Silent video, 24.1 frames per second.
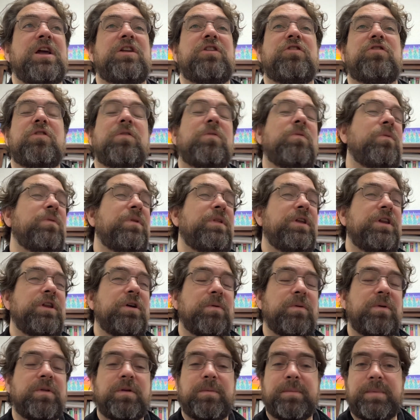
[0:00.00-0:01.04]
don't really know
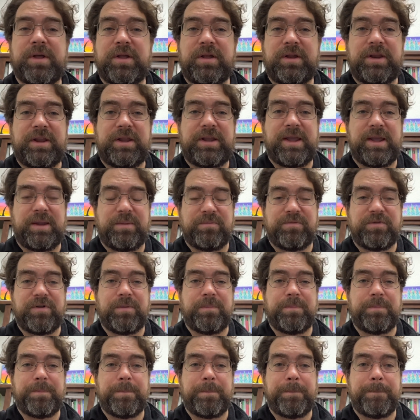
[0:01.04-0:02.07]
where their melody came from.